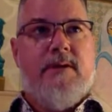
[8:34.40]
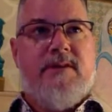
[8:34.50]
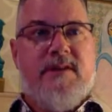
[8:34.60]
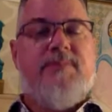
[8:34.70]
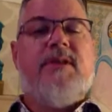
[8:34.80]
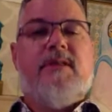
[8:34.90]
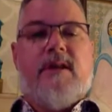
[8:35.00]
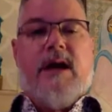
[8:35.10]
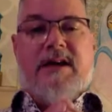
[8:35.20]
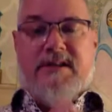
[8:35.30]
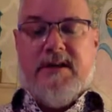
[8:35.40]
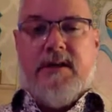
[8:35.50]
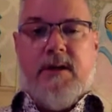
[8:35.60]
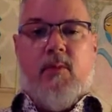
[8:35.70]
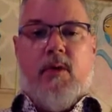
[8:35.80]
something that
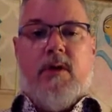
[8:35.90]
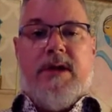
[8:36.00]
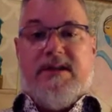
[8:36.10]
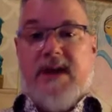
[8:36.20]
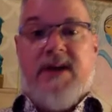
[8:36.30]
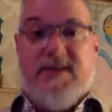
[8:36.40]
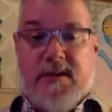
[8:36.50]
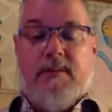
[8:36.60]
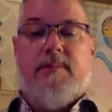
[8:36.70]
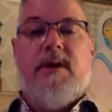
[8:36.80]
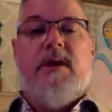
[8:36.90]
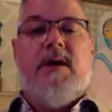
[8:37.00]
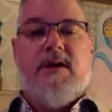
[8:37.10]
ideally will entice them